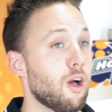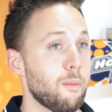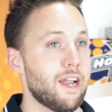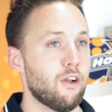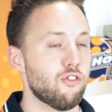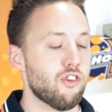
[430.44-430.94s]

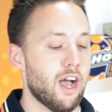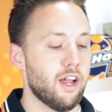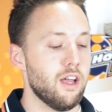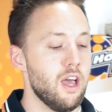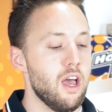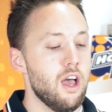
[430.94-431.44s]
coming out of
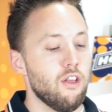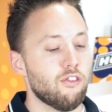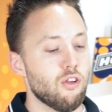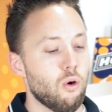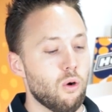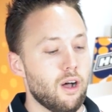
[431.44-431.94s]
China.
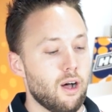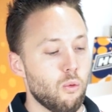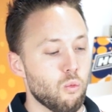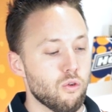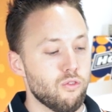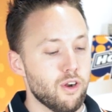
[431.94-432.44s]
So
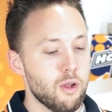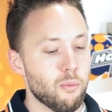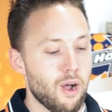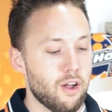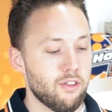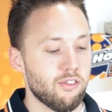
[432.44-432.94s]
we're very
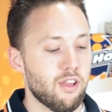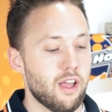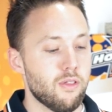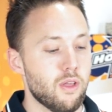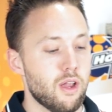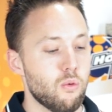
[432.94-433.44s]
proud to
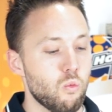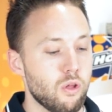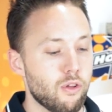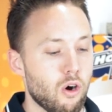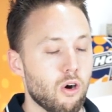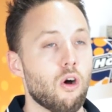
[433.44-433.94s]
say that
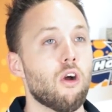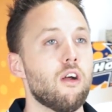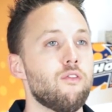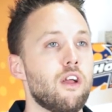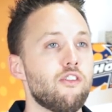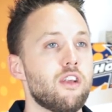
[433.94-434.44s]
with our
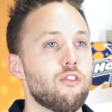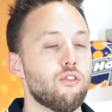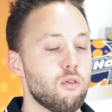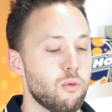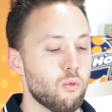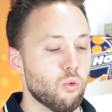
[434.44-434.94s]
RF engineers
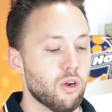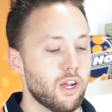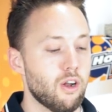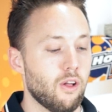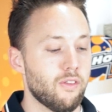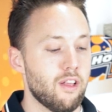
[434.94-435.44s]
who have been
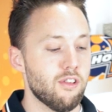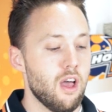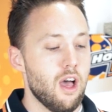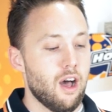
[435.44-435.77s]
working on this,